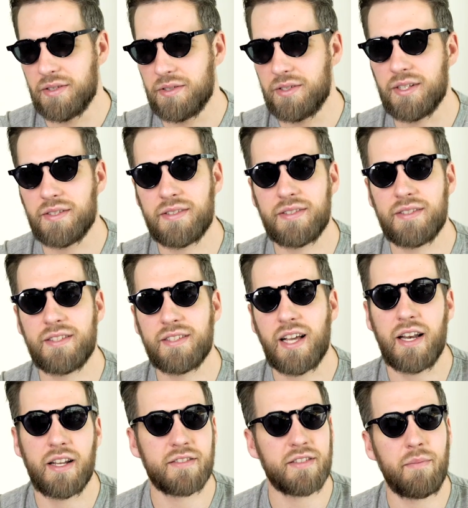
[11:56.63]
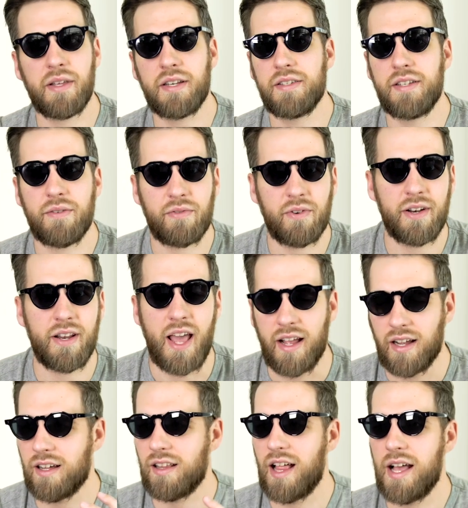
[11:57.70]
These are just kind of something different
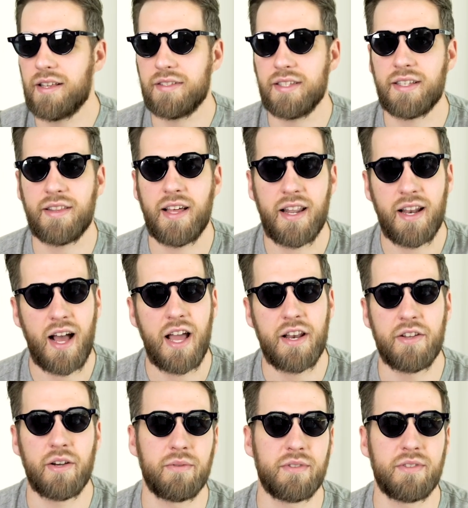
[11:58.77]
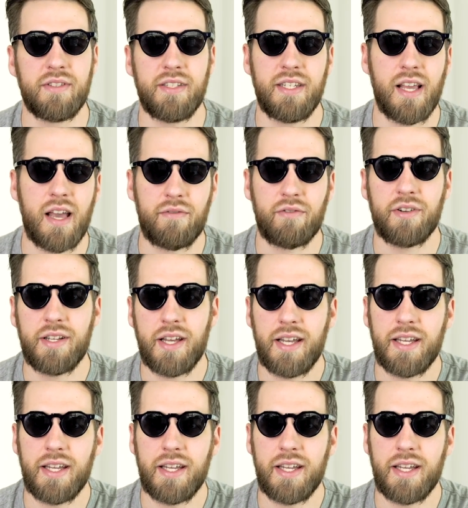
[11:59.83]
and classic that I don't see every